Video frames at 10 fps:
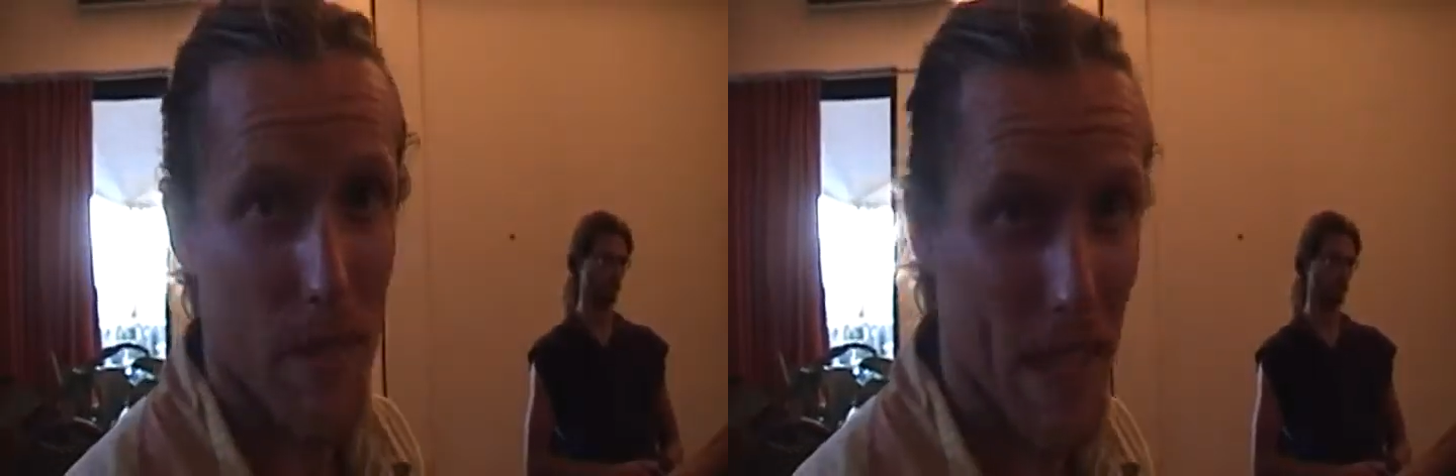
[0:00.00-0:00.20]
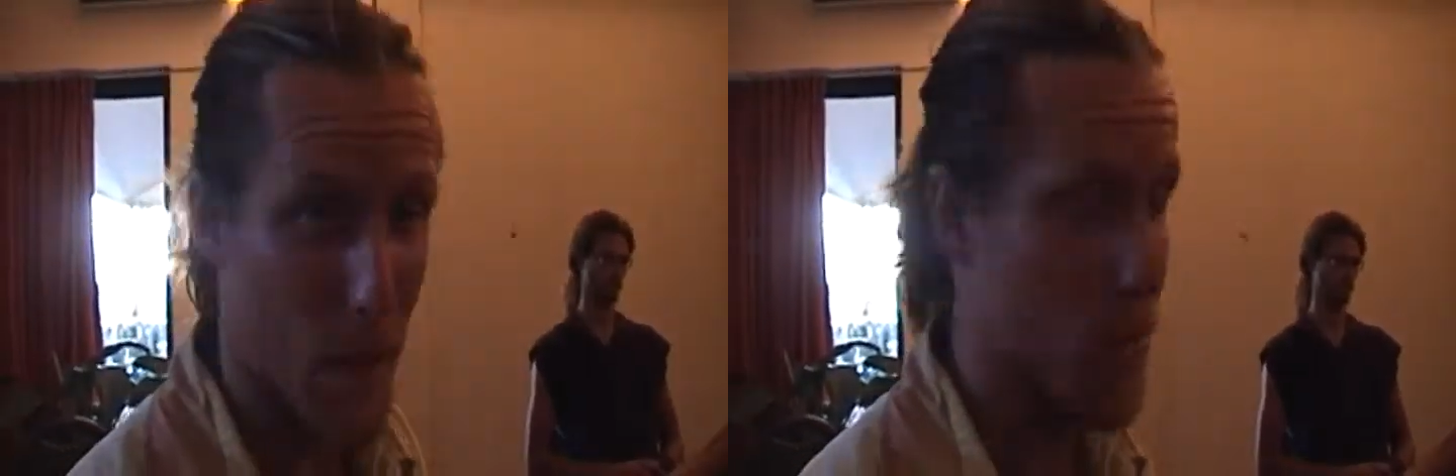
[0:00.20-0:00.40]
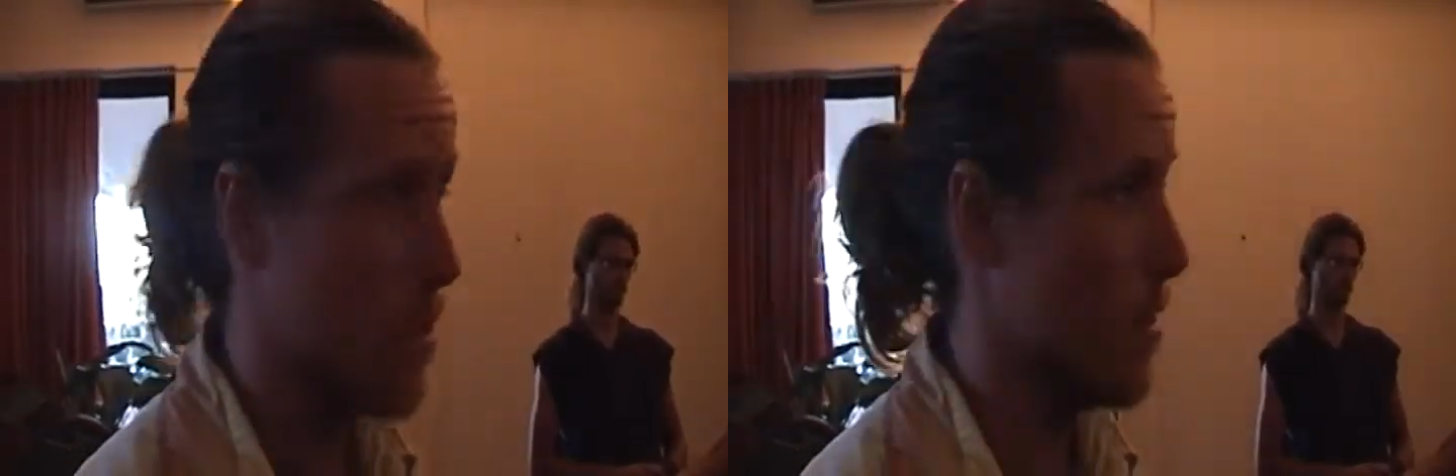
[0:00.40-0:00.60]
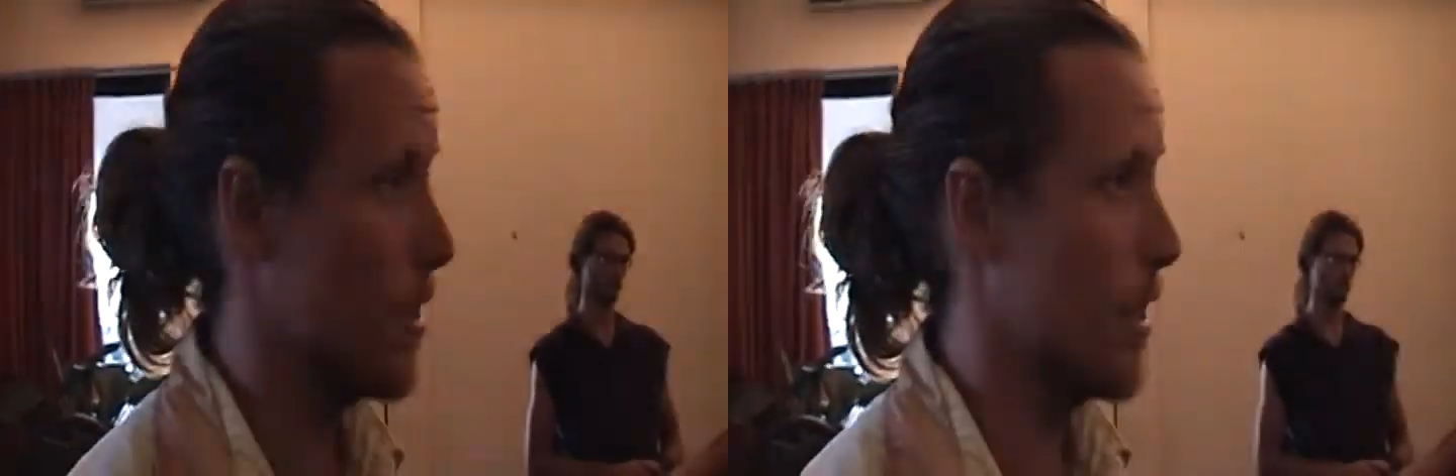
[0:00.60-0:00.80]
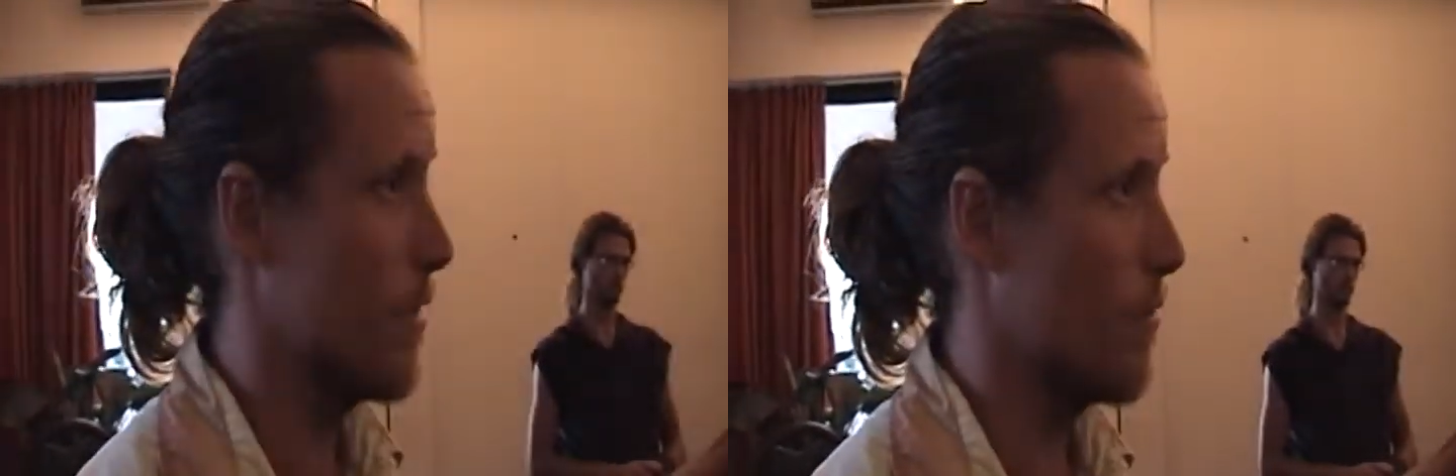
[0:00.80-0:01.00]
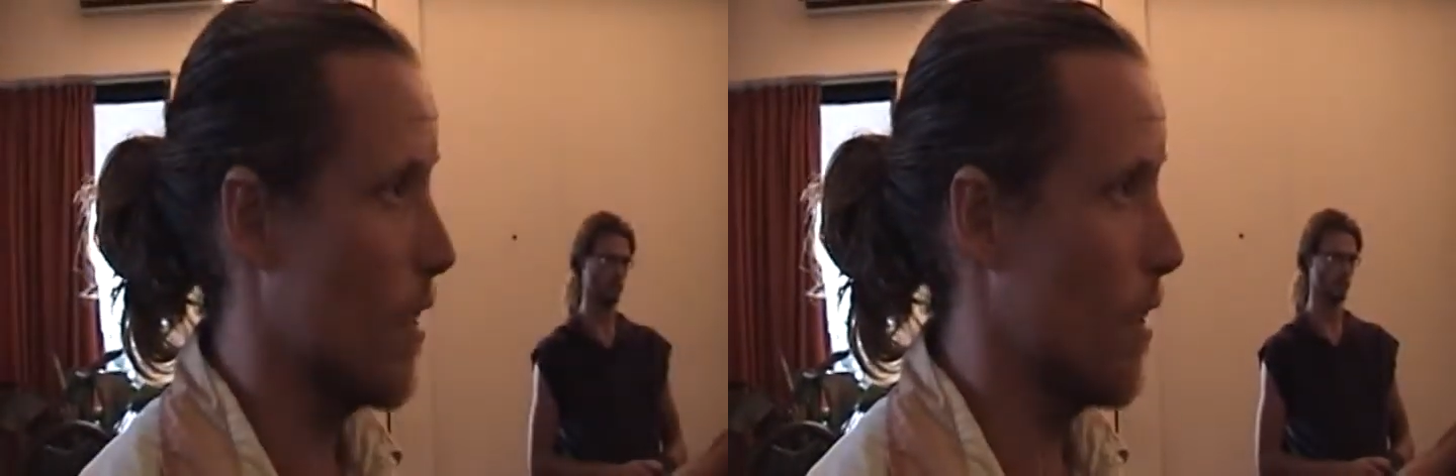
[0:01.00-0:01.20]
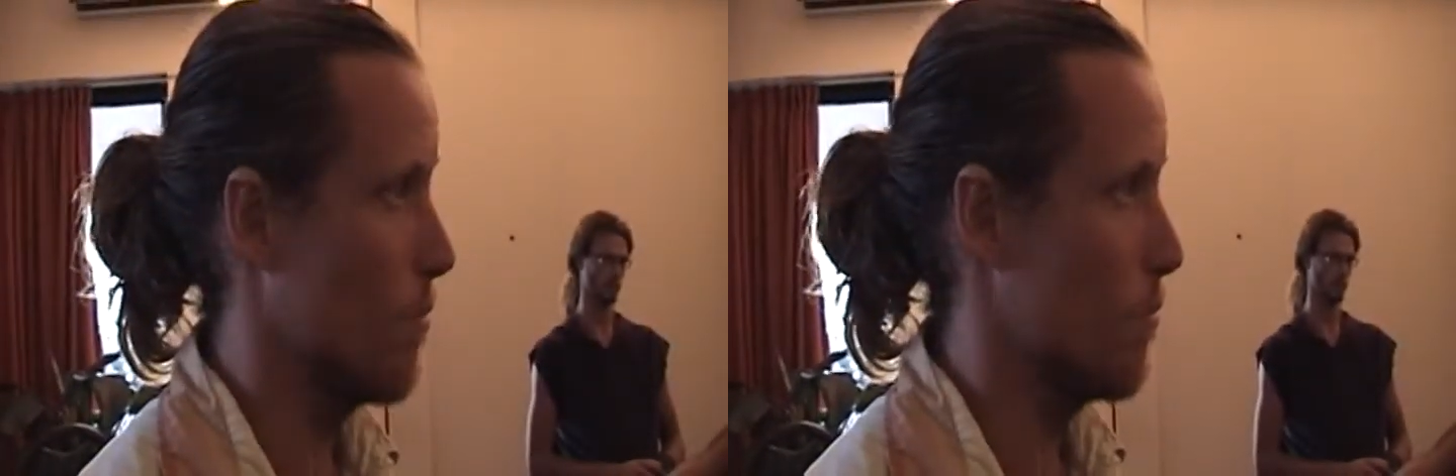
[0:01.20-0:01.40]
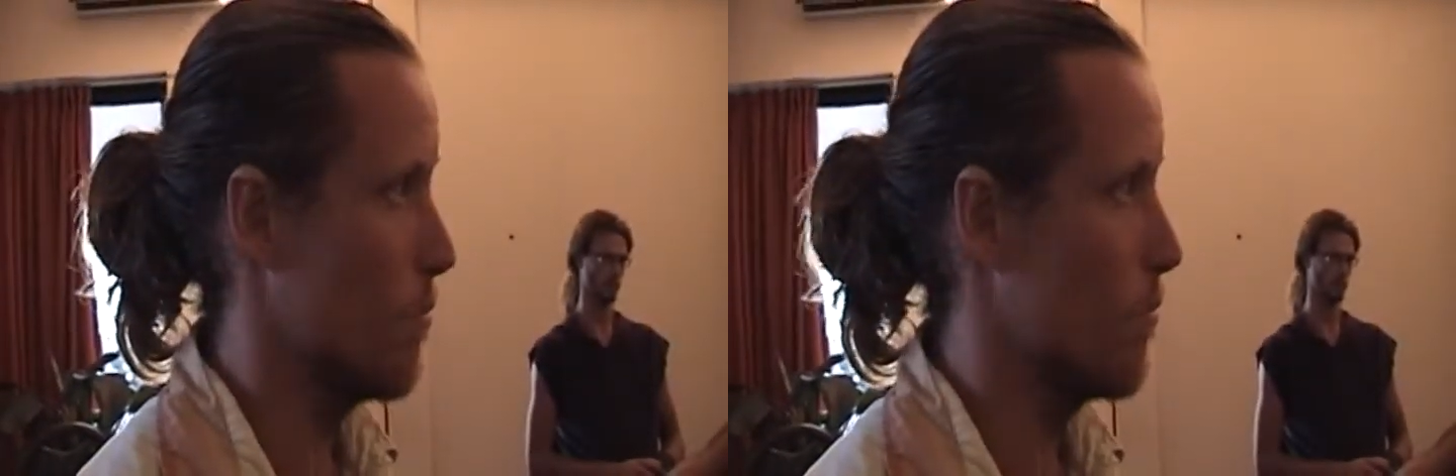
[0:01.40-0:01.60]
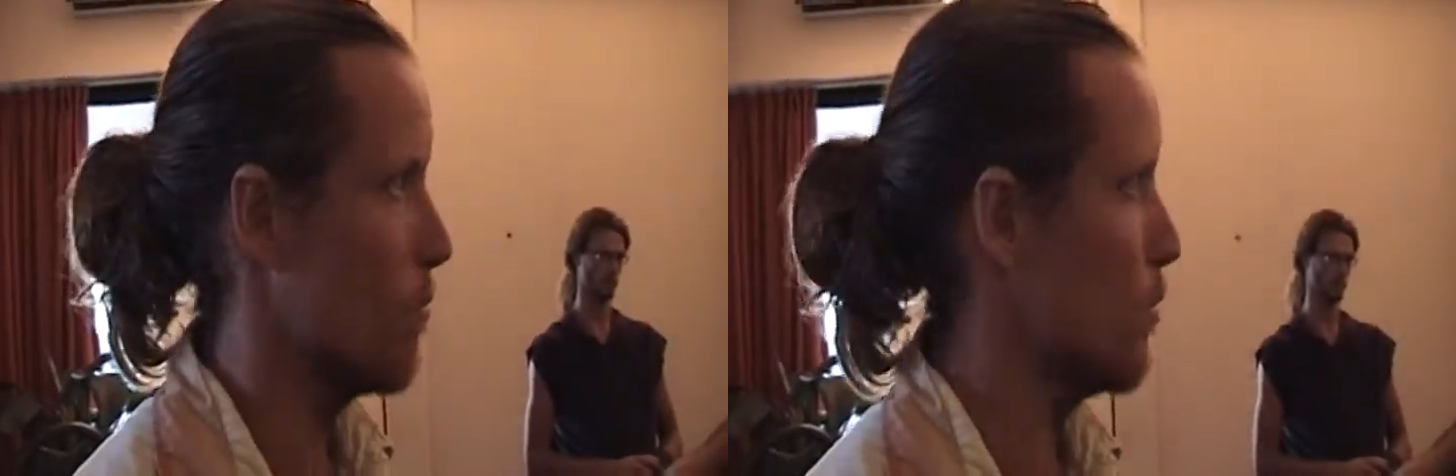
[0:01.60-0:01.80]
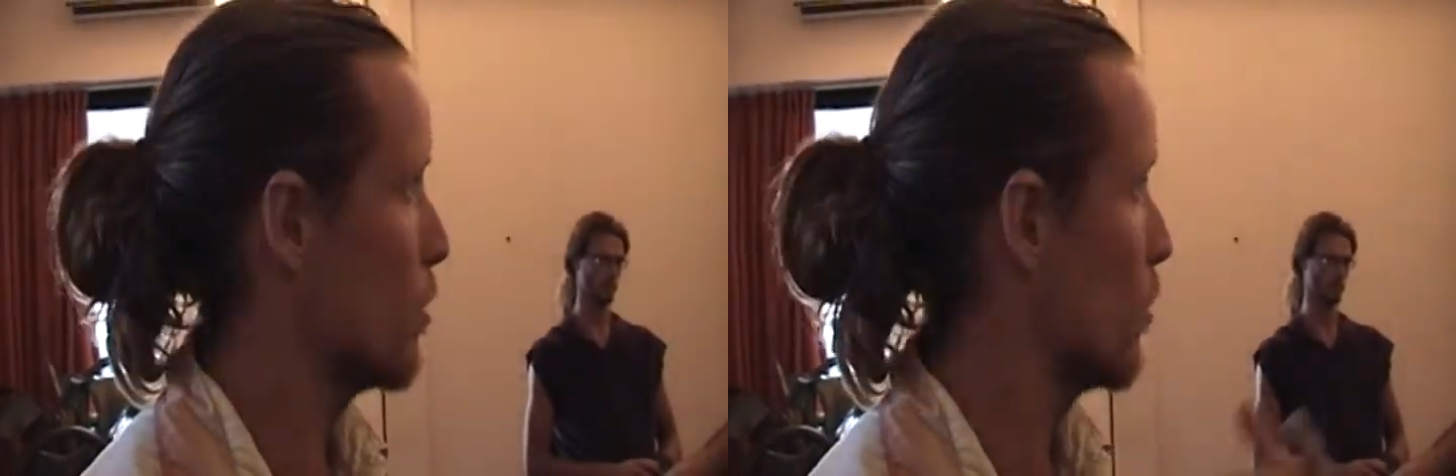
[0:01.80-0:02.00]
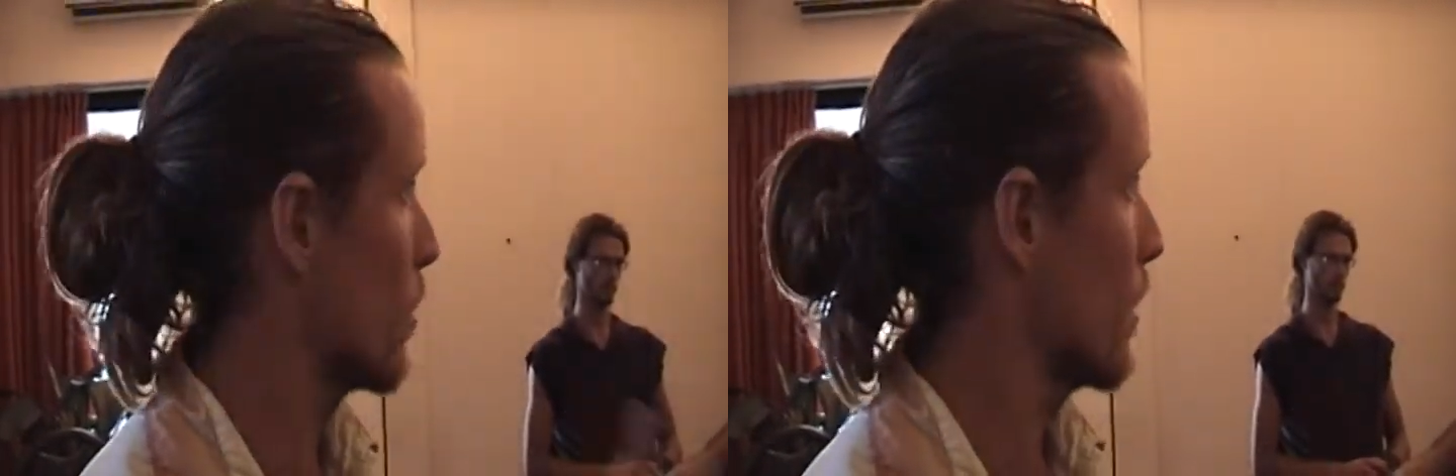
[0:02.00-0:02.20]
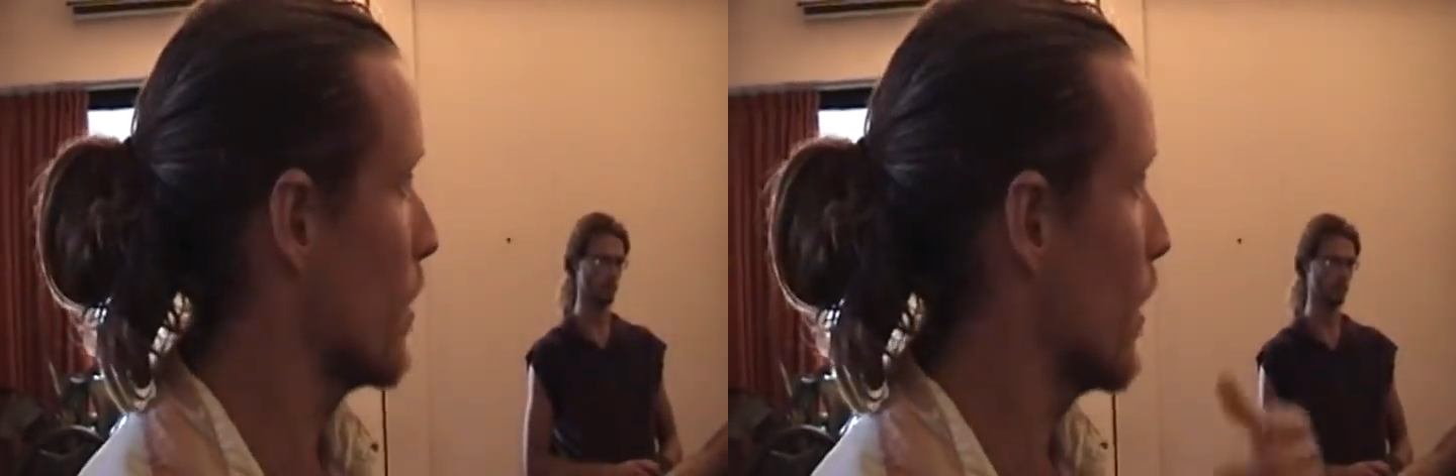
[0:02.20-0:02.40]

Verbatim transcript: Definitely. Um, we were talking